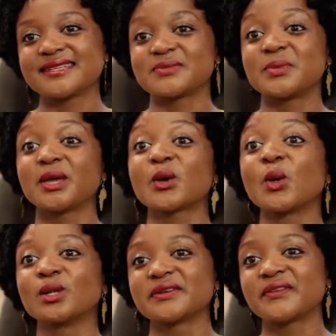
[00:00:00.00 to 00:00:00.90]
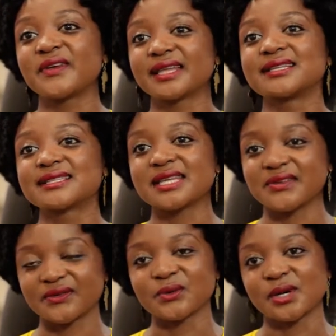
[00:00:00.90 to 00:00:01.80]
is being called a fearless
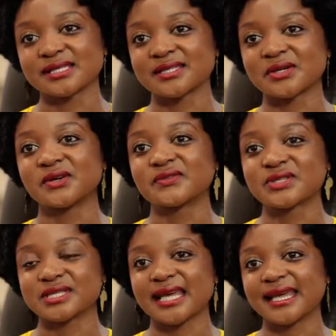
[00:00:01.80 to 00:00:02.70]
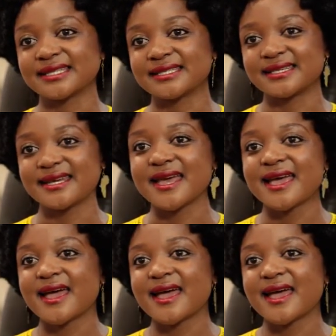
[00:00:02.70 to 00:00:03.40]
influencer of society.